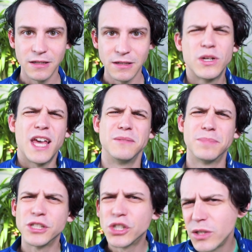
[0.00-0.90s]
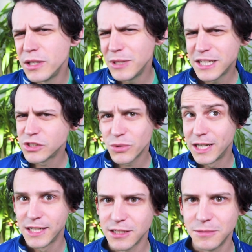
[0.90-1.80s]
Okay, but surely we can do a
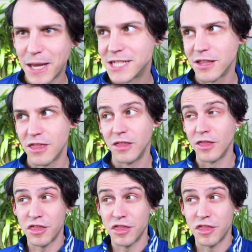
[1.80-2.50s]
little better than